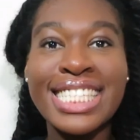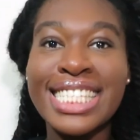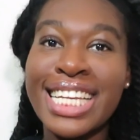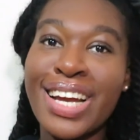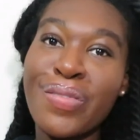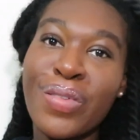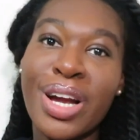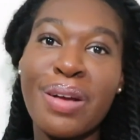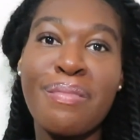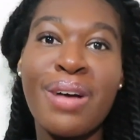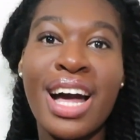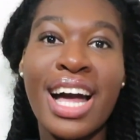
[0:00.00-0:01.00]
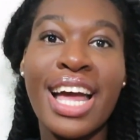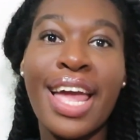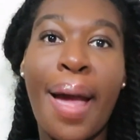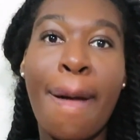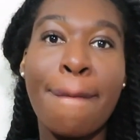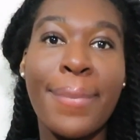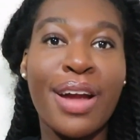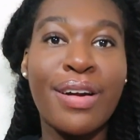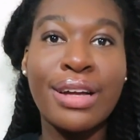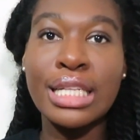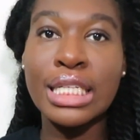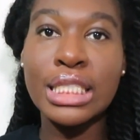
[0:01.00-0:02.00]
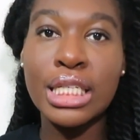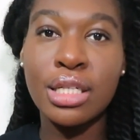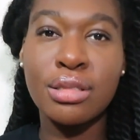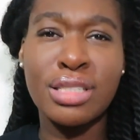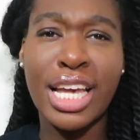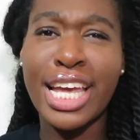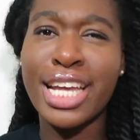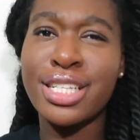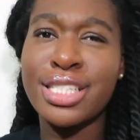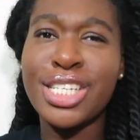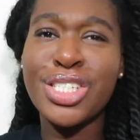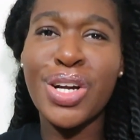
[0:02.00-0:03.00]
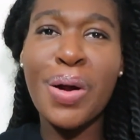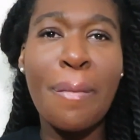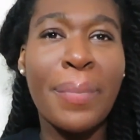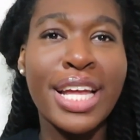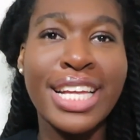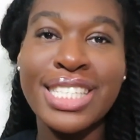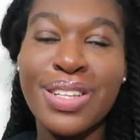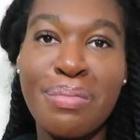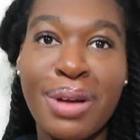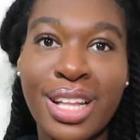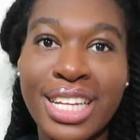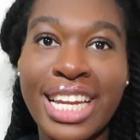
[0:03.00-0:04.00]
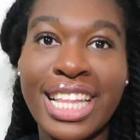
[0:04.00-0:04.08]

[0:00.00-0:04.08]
see i'm wearing my maryland day t-shirt but it's still maryland